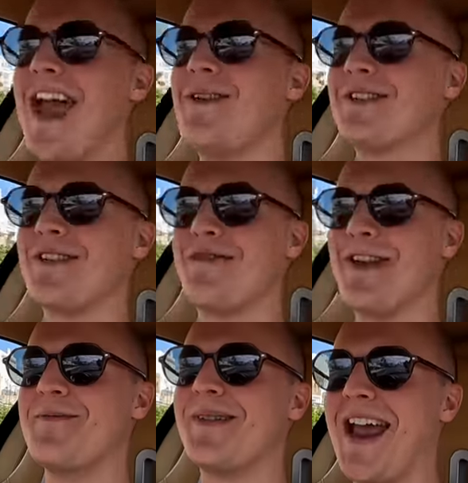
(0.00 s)
able to
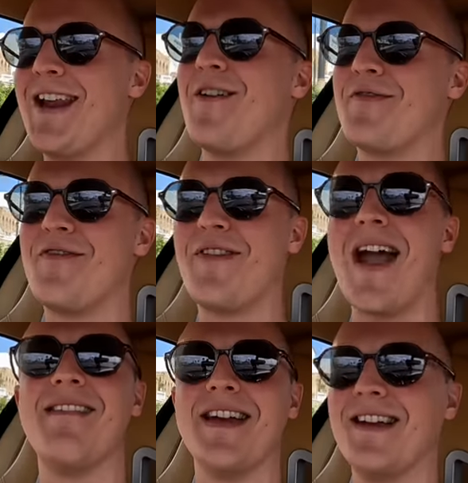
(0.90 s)
film getting off the
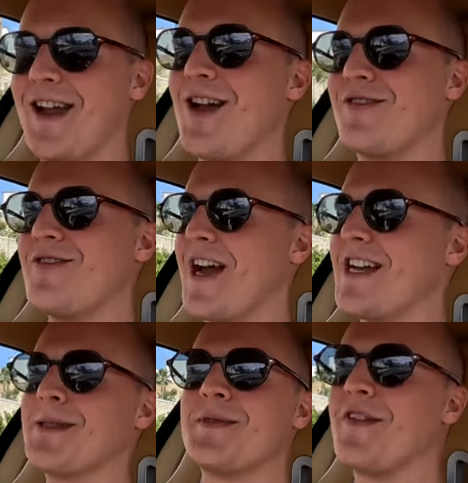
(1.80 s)
ferry and going through
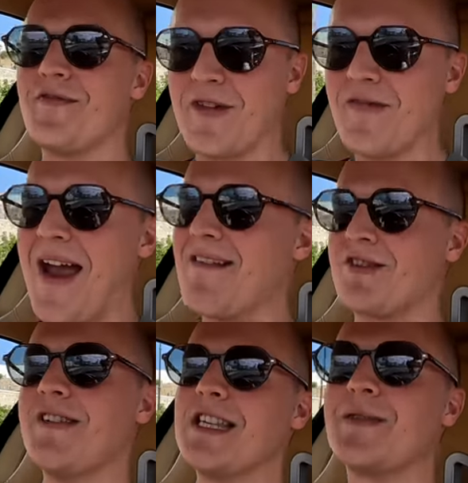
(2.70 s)
customs for, for
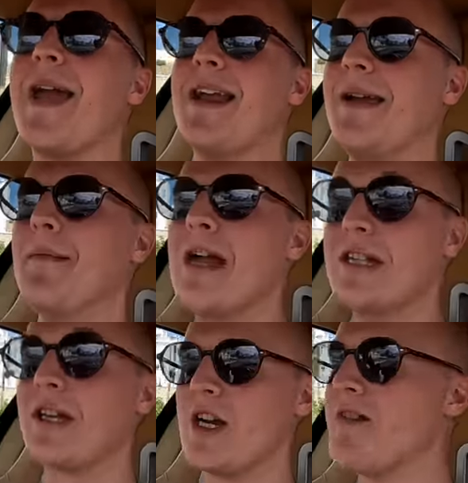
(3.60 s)
various reasons, mainly
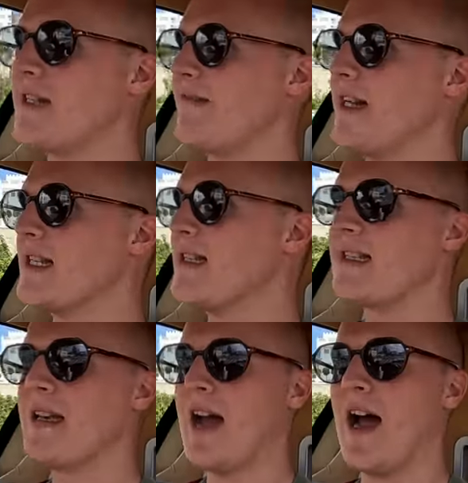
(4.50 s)
security reasons.
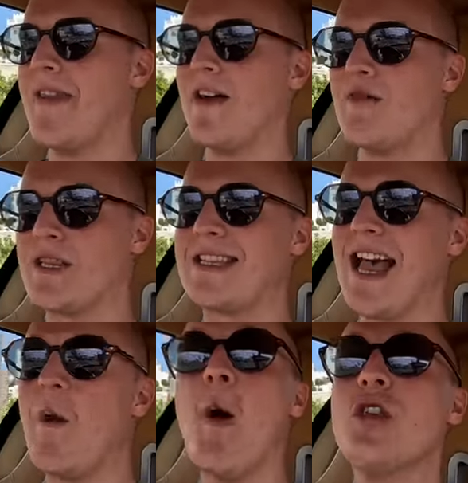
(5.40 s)
Uh, the officers
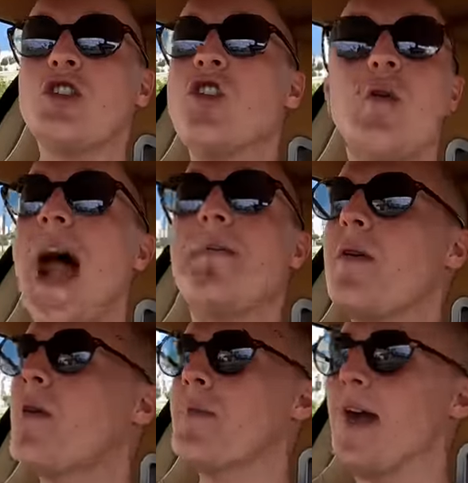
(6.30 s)
there weren't too happy
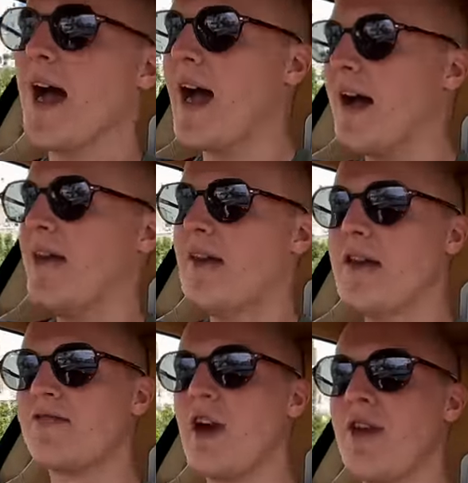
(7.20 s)
with me uh,
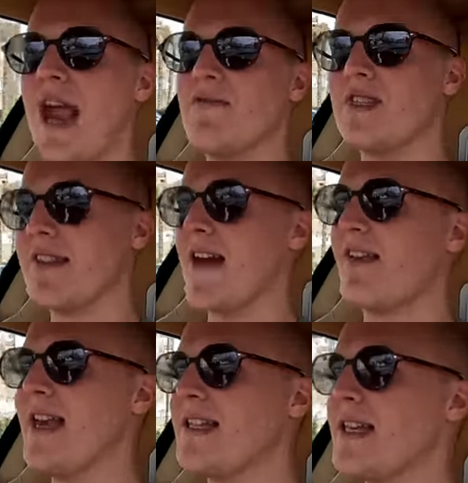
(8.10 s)
throwing cameras in their
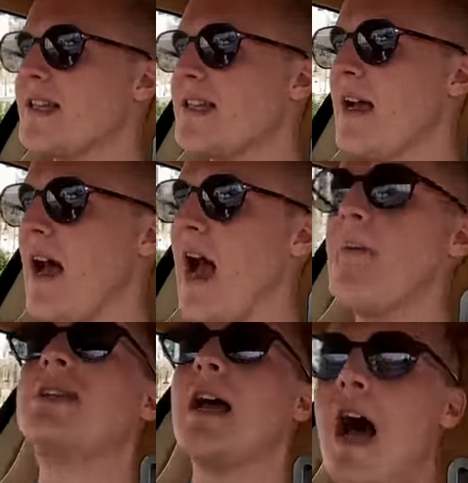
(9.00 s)
faces. Uh,
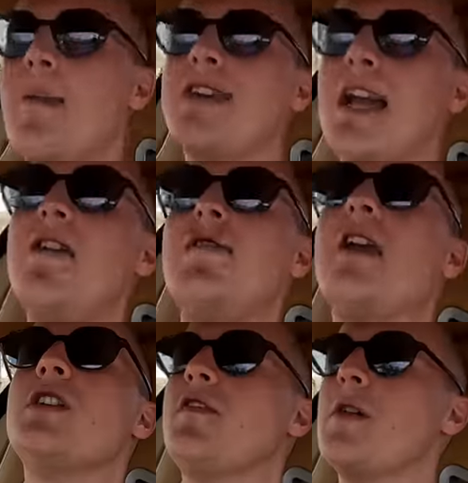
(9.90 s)
but to update you, for
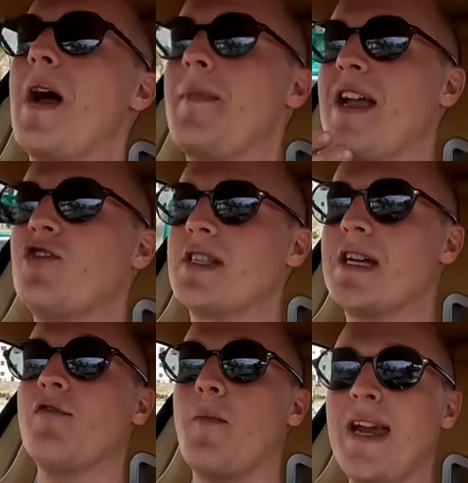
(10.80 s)
those of you that might be interested
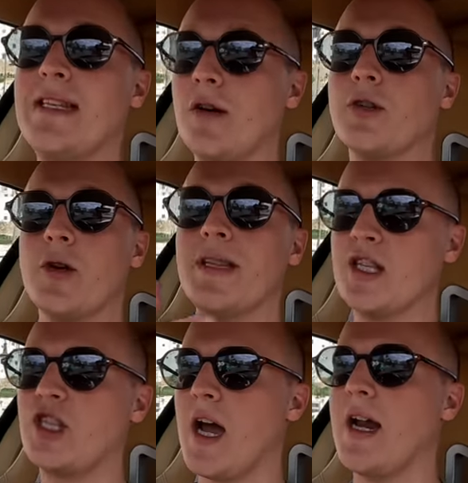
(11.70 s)
in repeating or doing this
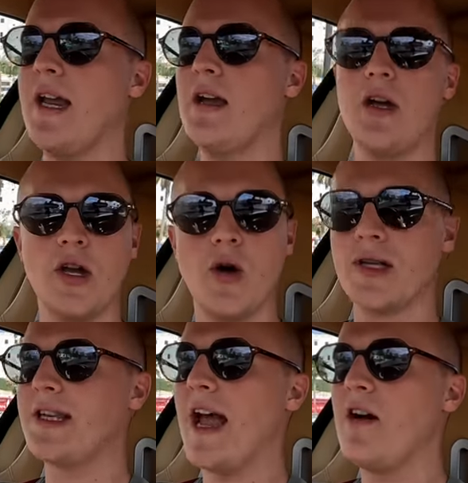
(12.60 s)
journey
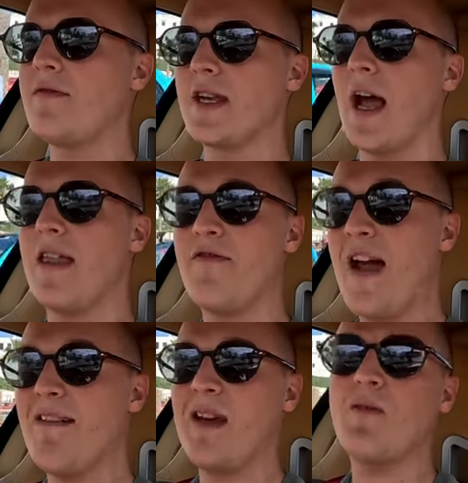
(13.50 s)
yourselves, uh, the
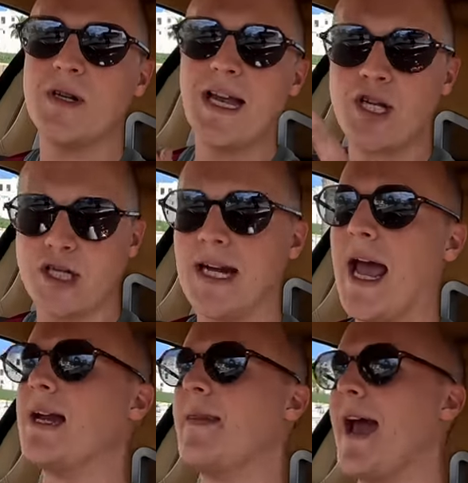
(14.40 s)
ferry was actually
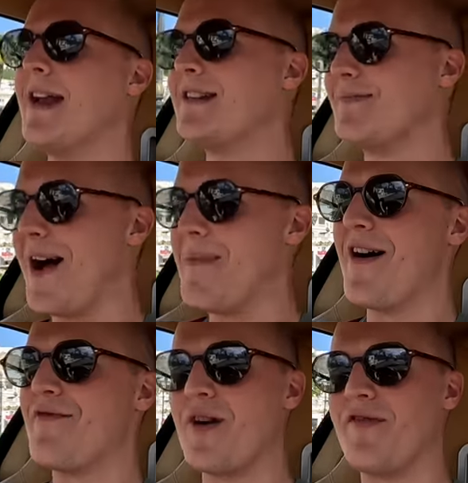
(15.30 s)
delayed in the end by
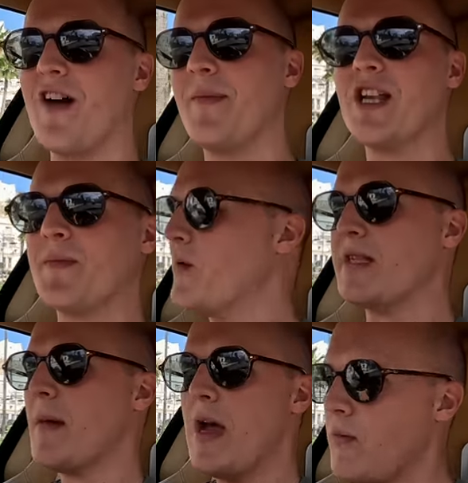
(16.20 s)
about 45 minutes, but
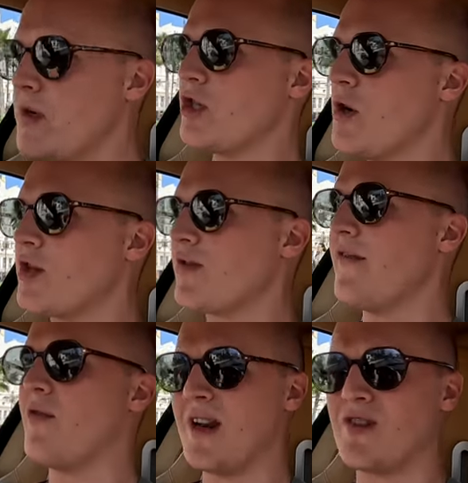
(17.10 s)
was, was super
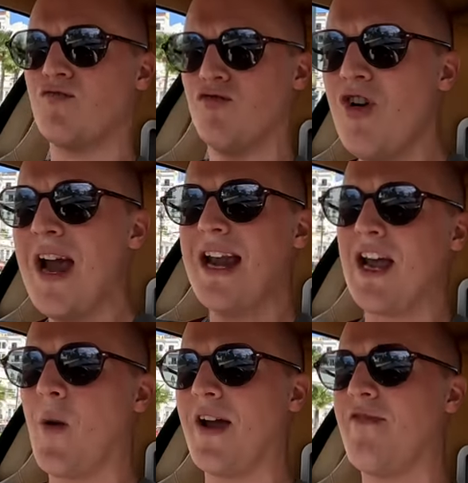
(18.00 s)
straightforward. It's really
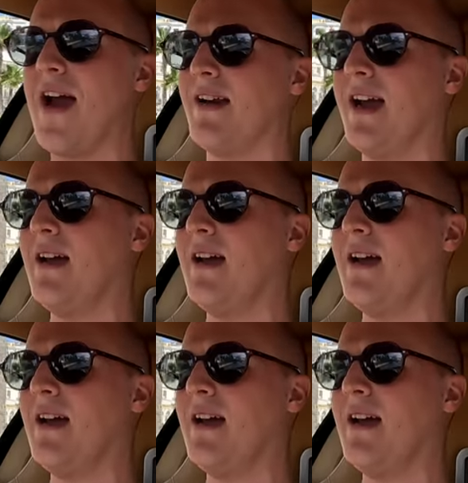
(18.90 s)
quick ferry,